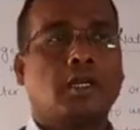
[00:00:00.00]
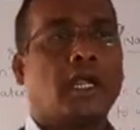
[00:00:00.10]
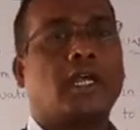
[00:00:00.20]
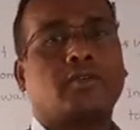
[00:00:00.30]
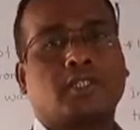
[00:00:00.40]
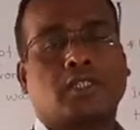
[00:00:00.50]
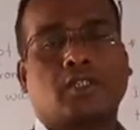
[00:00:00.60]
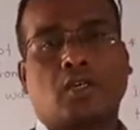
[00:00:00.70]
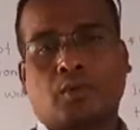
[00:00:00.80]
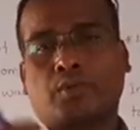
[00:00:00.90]
hand washing
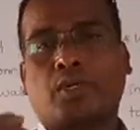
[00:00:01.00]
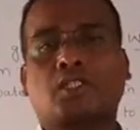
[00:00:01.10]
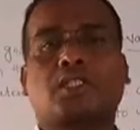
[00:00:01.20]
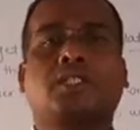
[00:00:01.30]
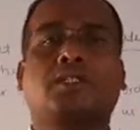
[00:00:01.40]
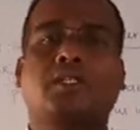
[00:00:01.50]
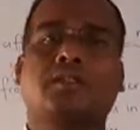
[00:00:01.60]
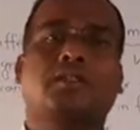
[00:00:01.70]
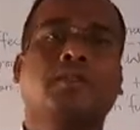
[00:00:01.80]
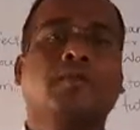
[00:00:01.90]
or brushing
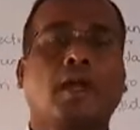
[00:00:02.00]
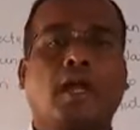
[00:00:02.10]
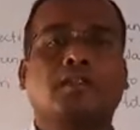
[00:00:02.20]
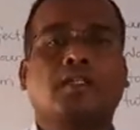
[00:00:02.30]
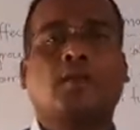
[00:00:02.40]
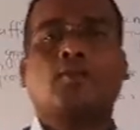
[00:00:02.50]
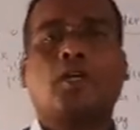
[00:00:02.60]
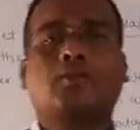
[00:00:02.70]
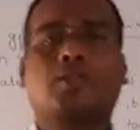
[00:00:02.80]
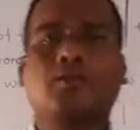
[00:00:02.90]
teeth, at that time
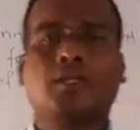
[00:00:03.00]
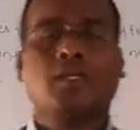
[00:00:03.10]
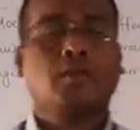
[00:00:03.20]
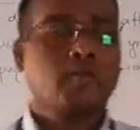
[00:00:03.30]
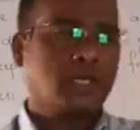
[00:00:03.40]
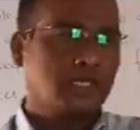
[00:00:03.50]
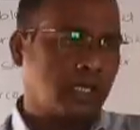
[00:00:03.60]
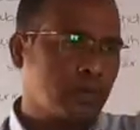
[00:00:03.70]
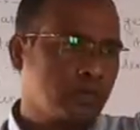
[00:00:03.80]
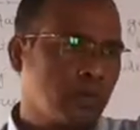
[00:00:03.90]
what we are doing, we are
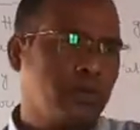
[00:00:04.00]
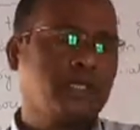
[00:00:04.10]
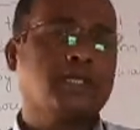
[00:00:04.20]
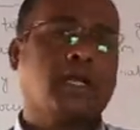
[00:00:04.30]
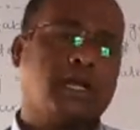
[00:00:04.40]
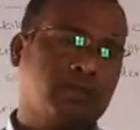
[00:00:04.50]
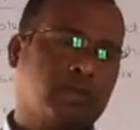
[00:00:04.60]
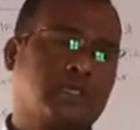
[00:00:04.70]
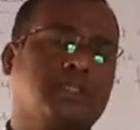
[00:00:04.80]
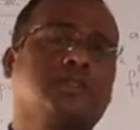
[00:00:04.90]
taps opening and
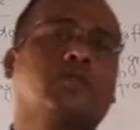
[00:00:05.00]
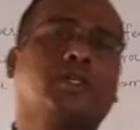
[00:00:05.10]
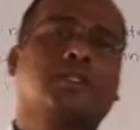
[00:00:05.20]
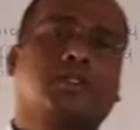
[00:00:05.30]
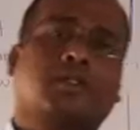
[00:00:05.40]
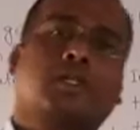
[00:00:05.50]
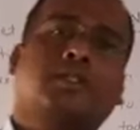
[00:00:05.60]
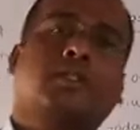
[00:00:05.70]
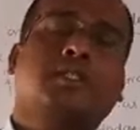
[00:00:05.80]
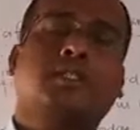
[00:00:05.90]
water is going
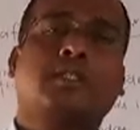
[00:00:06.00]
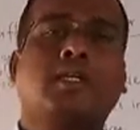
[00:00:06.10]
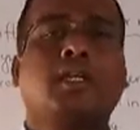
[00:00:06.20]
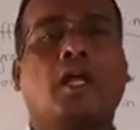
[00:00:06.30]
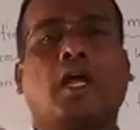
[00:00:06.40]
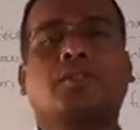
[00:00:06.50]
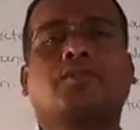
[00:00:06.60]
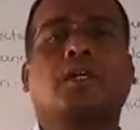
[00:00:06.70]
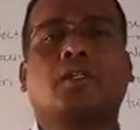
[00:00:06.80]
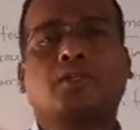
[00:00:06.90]
continuously and we
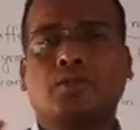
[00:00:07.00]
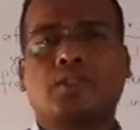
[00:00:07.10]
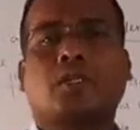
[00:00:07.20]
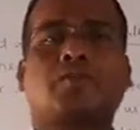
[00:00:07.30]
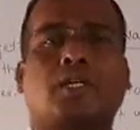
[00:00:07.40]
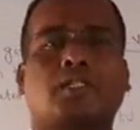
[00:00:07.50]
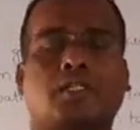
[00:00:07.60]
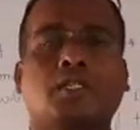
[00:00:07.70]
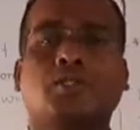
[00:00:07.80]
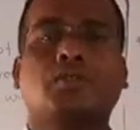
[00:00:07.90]
are doing the brush.
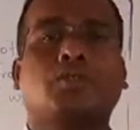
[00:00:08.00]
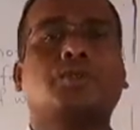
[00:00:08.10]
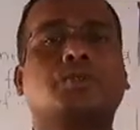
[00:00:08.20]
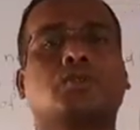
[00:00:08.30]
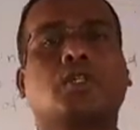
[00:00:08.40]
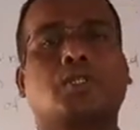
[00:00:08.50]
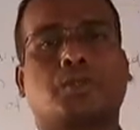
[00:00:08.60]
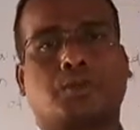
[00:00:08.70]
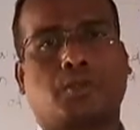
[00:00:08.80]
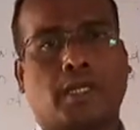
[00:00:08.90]
So you should not
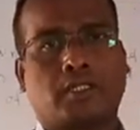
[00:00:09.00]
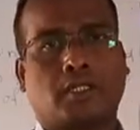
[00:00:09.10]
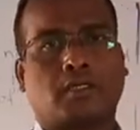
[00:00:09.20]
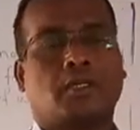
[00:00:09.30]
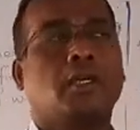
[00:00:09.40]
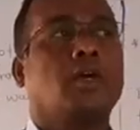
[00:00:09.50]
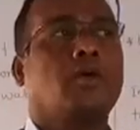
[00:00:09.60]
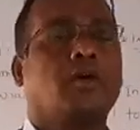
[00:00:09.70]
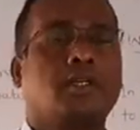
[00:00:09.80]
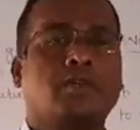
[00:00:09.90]
do like that.
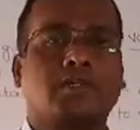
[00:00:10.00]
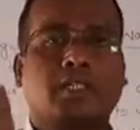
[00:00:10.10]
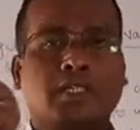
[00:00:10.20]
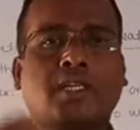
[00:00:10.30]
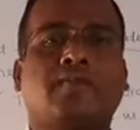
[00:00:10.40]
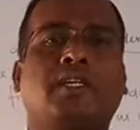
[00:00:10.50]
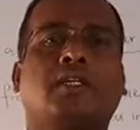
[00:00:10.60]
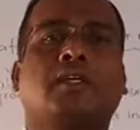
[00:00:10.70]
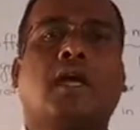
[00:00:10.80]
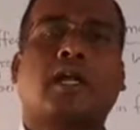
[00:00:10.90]
Whenever you are
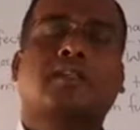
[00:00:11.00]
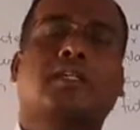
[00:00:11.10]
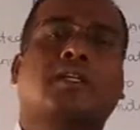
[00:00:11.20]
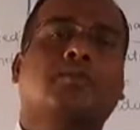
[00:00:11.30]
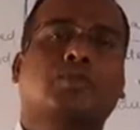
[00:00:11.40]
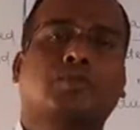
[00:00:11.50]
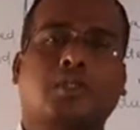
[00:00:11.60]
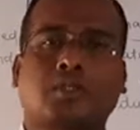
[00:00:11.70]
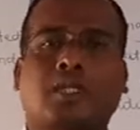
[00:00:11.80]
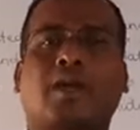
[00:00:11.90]
shaving, at that time should
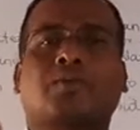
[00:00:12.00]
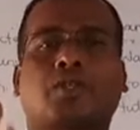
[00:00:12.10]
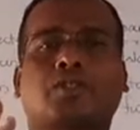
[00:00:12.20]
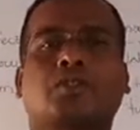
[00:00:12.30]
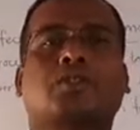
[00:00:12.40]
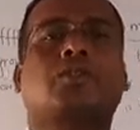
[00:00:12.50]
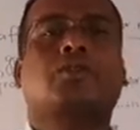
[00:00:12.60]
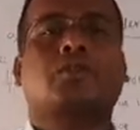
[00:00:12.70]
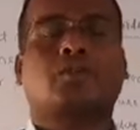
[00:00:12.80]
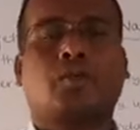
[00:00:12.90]
not tap continuously,
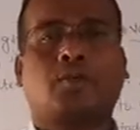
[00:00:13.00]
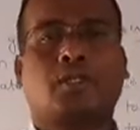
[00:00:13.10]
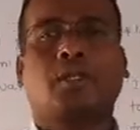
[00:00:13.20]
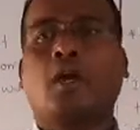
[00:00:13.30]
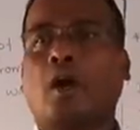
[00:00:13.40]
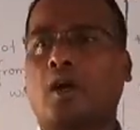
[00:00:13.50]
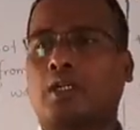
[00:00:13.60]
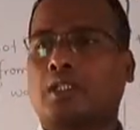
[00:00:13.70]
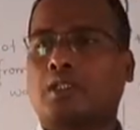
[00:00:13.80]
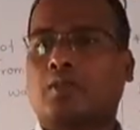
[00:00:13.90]
don't open. Or
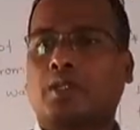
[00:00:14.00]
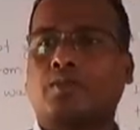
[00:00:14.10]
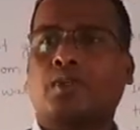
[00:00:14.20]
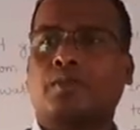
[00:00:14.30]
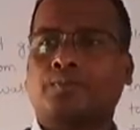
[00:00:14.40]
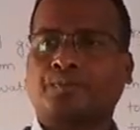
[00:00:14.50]
that whenever